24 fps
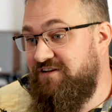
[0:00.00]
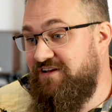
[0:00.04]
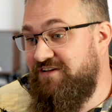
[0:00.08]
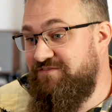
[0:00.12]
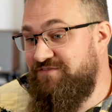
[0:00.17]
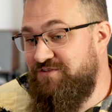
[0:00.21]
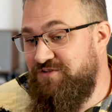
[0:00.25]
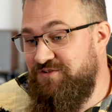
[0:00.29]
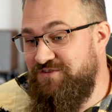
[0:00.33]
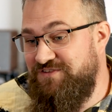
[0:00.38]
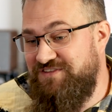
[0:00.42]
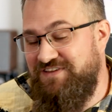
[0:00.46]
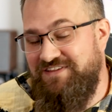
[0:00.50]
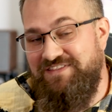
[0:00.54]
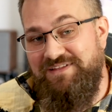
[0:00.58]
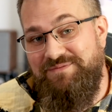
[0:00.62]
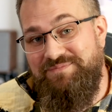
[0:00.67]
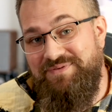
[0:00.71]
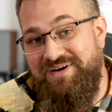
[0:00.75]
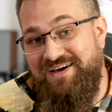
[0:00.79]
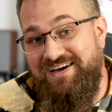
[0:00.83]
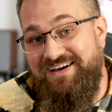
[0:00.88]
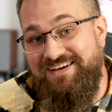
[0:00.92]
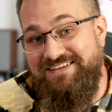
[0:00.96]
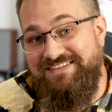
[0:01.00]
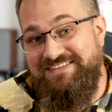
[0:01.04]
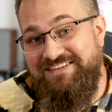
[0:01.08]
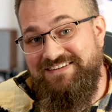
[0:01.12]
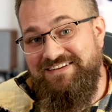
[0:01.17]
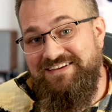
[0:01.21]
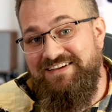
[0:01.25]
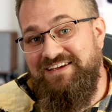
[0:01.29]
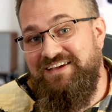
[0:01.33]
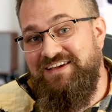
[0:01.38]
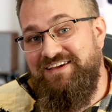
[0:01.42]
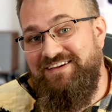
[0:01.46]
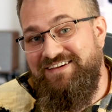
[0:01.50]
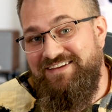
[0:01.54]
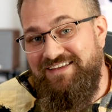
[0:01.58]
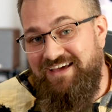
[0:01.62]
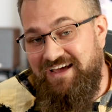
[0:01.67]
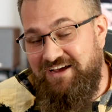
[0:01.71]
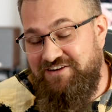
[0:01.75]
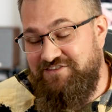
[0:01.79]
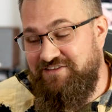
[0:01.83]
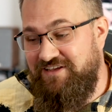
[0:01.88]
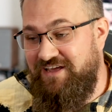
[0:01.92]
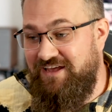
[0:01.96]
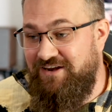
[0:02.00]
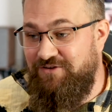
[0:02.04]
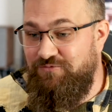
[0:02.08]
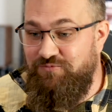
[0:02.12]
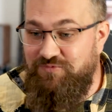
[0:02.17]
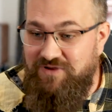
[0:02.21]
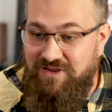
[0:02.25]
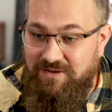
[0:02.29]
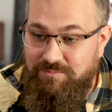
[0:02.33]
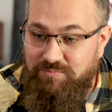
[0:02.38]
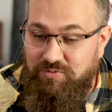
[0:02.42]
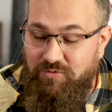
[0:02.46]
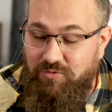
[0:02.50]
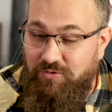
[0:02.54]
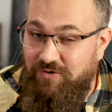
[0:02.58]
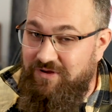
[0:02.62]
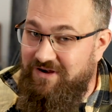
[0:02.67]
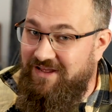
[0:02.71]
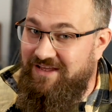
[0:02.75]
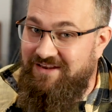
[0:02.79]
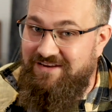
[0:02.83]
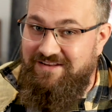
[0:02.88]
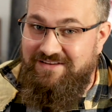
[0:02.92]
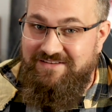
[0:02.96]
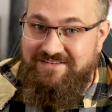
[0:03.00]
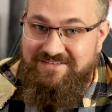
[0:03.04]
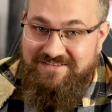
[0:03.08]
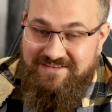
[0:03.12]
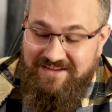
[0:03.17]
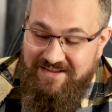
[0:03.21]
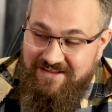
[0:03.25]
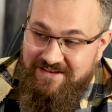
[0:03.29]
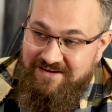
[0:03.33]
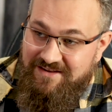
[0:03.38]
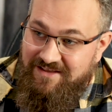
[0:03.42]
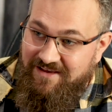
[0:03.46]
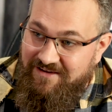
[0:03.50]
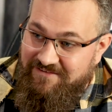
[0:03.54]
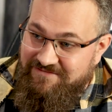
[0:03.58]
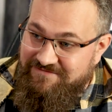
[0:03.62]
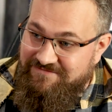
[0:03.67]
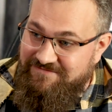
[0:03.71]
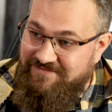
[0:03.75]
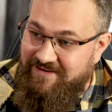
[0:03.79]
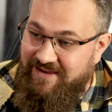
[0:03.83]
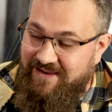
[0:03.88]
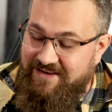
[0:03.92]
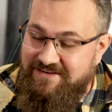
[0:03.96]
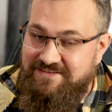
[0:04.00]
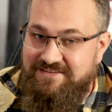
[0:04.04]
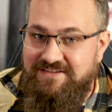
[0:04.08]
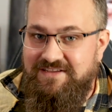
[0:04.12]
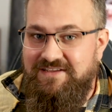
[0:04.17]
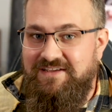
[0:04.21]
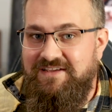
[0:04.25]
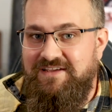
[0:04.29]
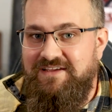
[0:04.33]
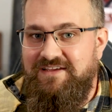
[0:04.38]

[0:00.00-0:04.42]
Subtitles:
that I've used in the past actually had a rear port, and it did affect